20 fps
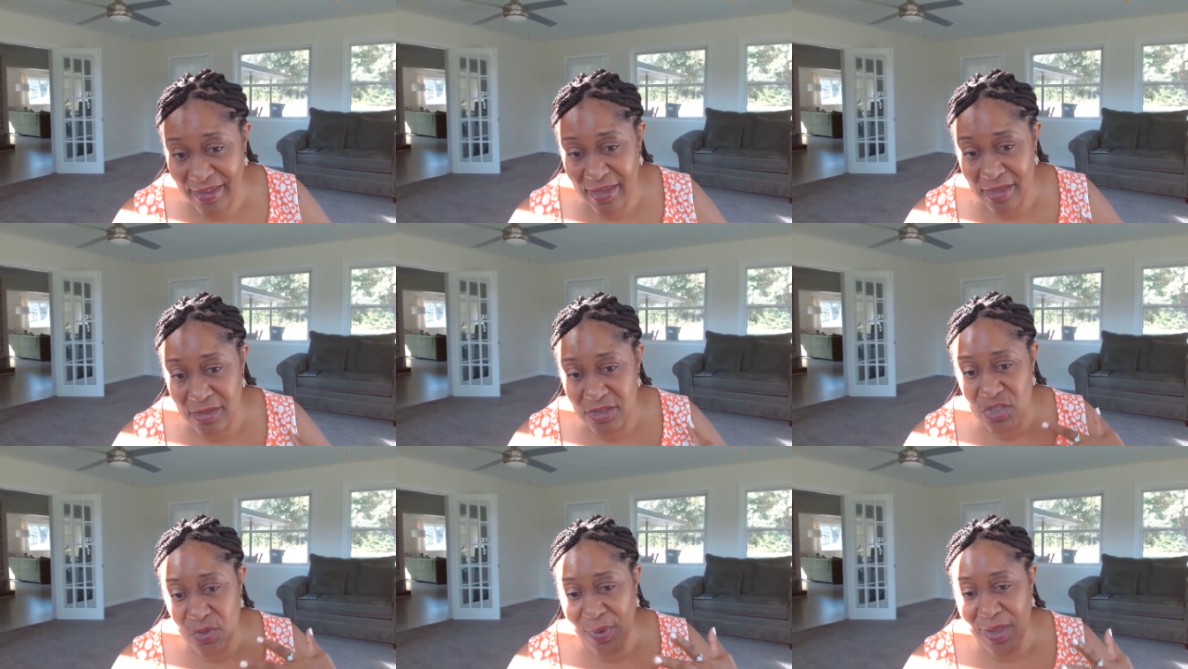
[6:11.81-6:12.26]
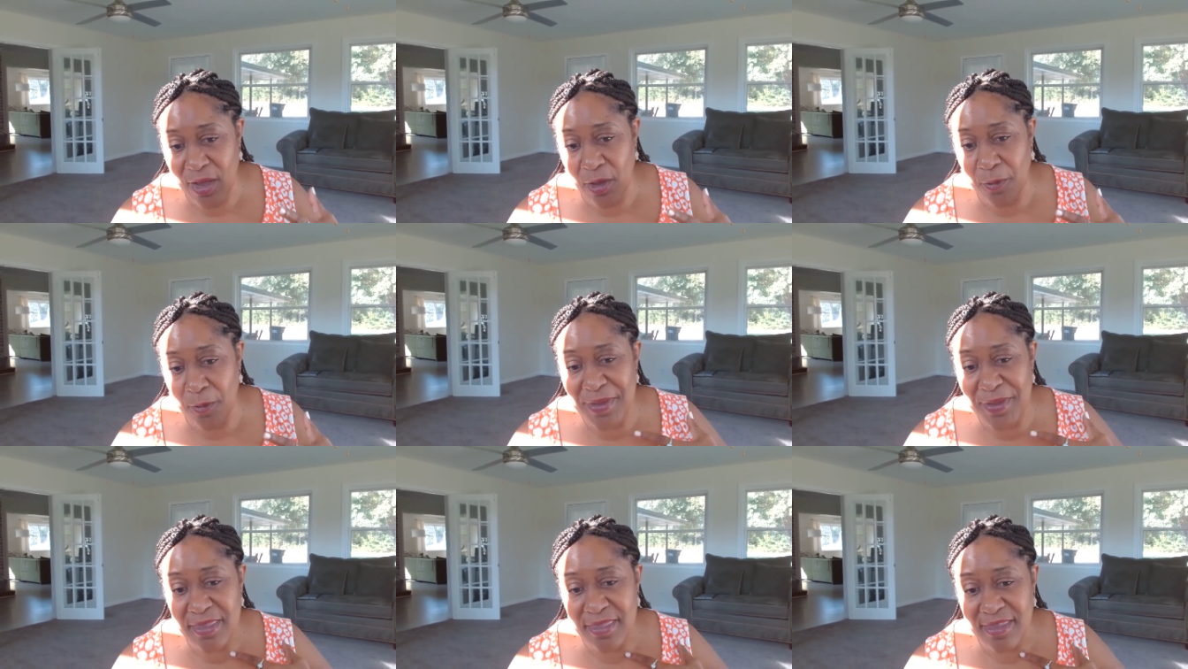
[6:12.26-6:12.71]
And so
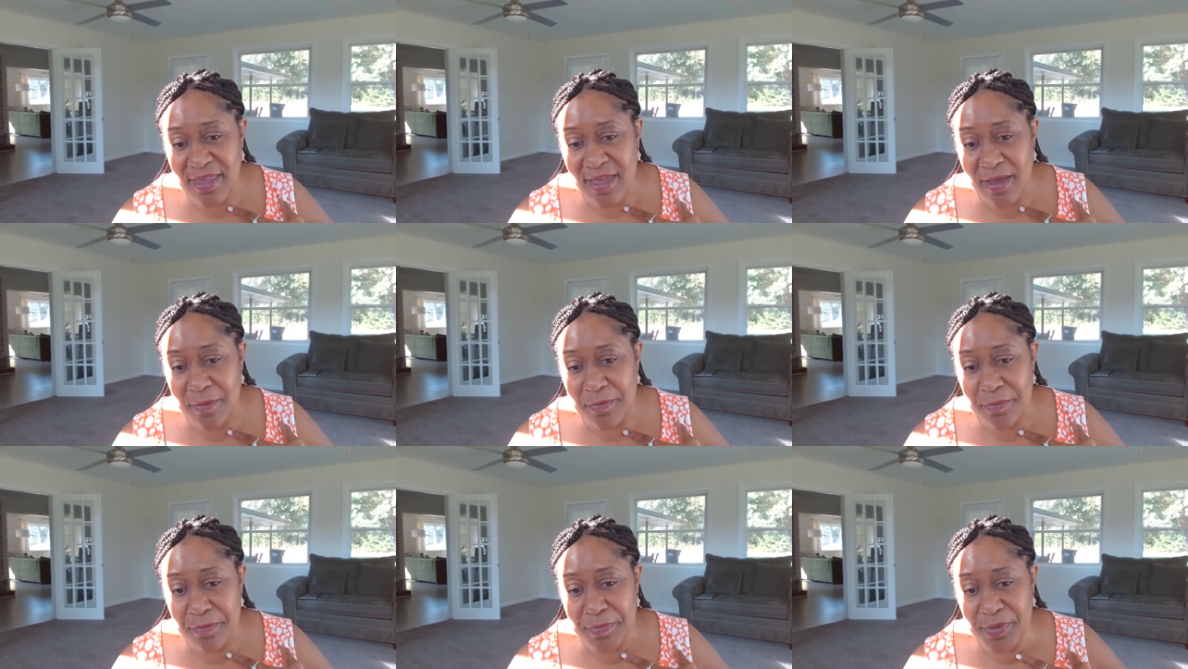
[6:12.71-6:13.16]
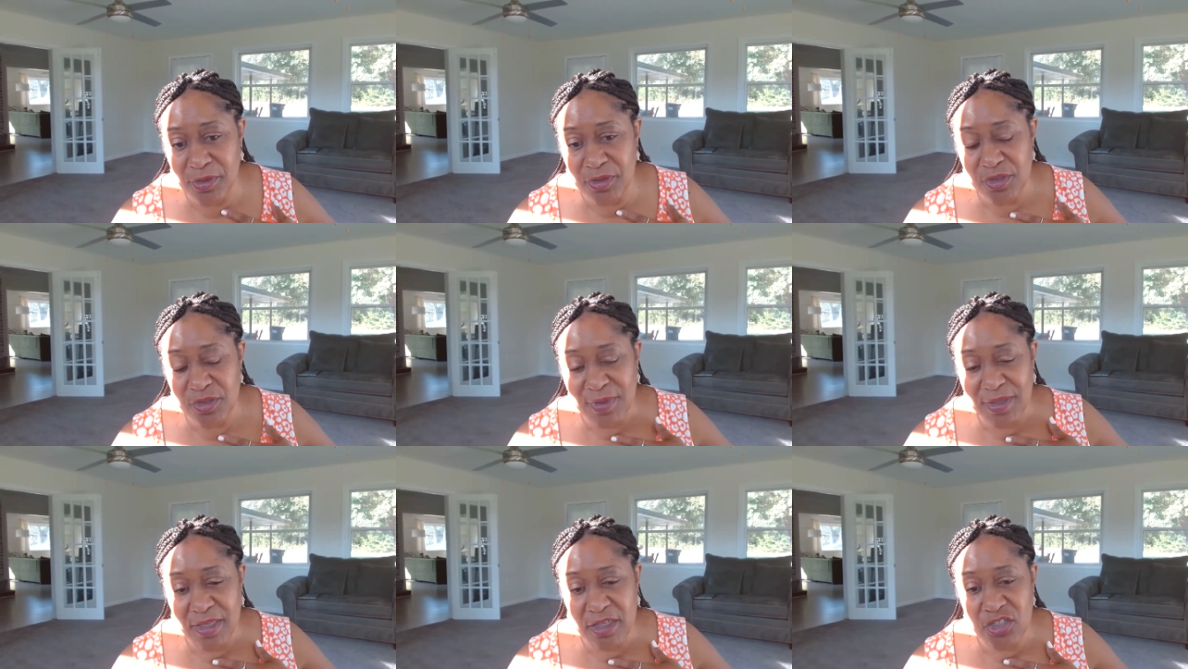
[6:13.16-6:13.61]
helping them build
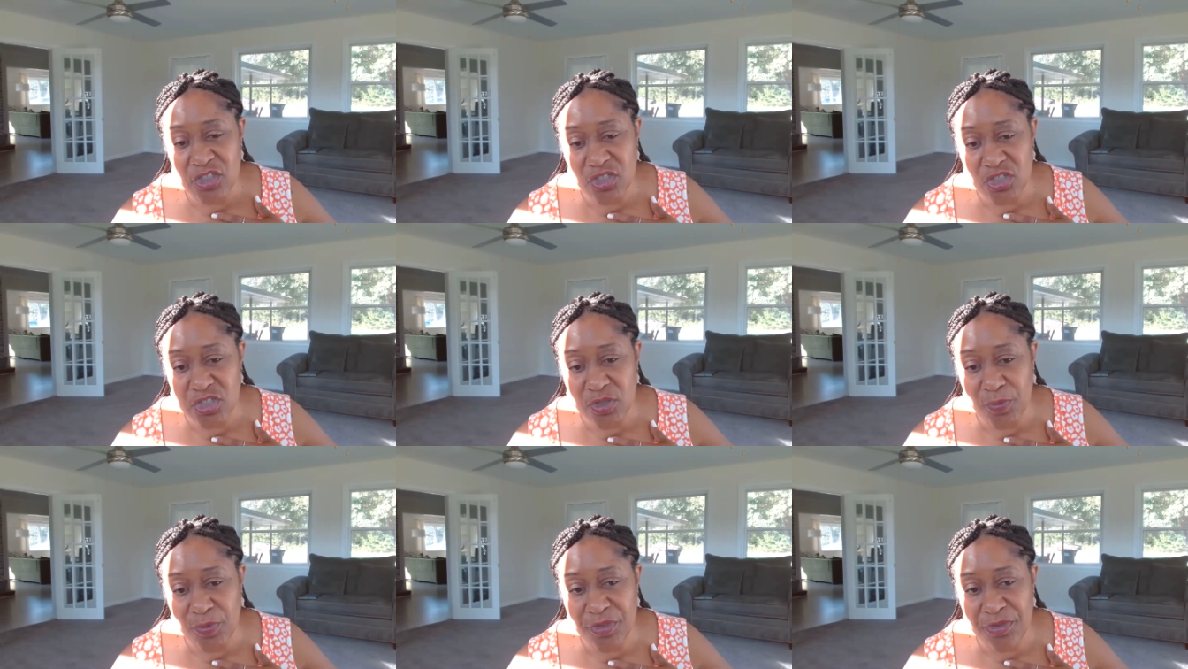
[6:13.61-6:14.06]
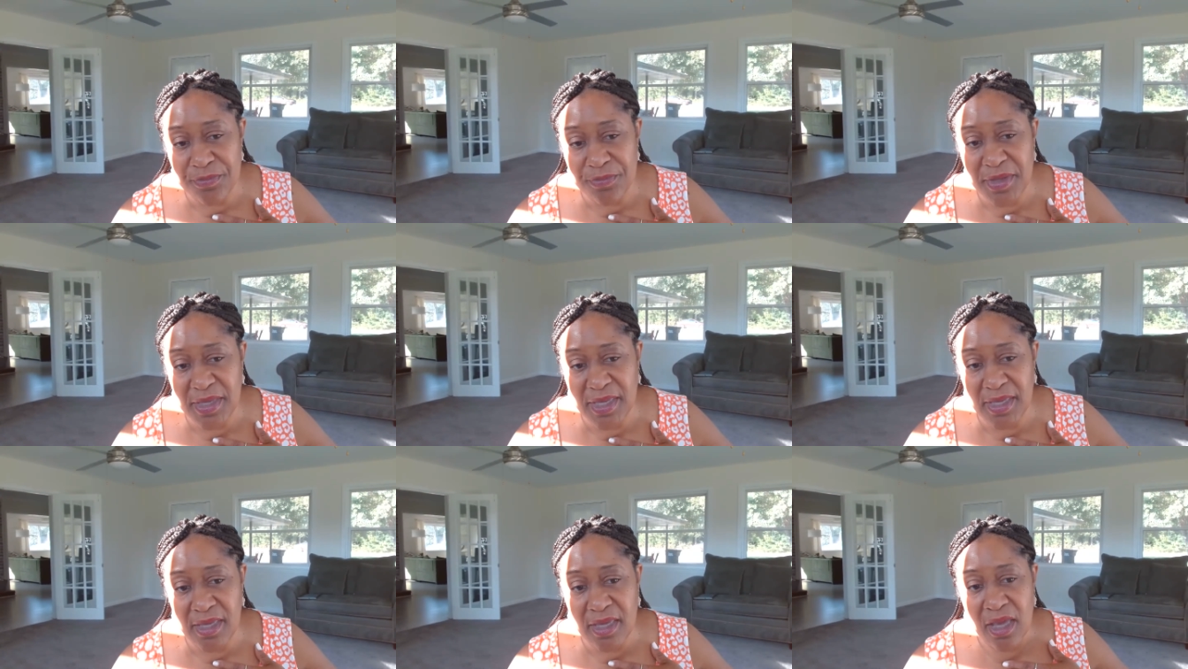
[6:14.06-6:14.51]
a relationship with
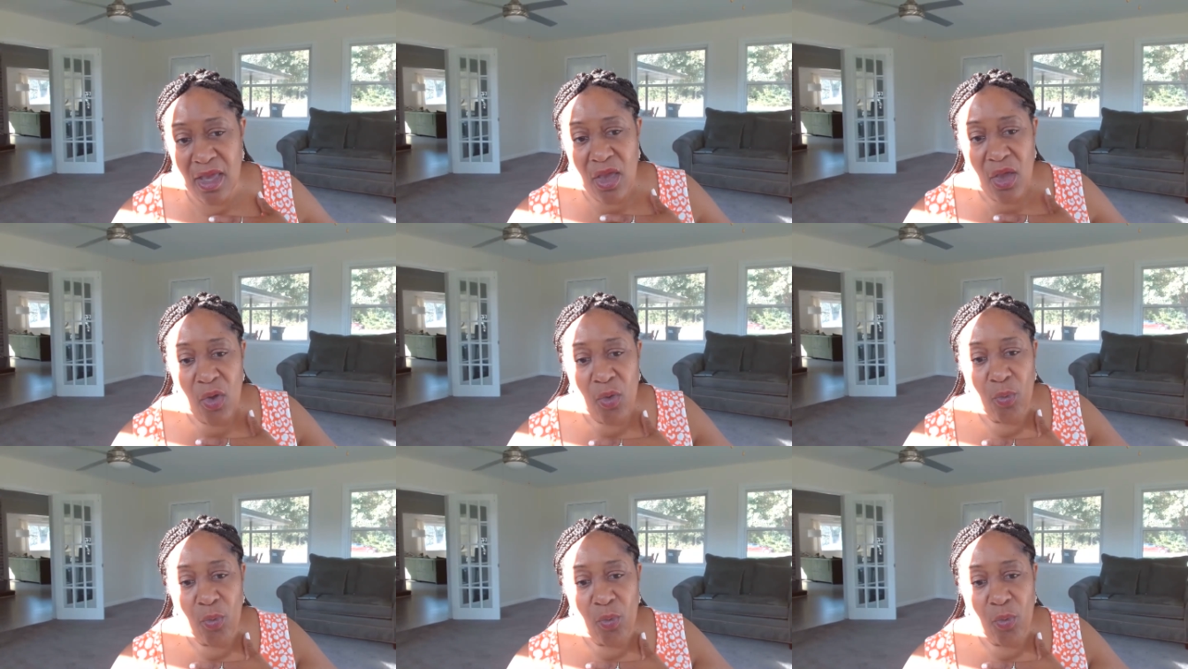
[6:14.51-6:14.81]
me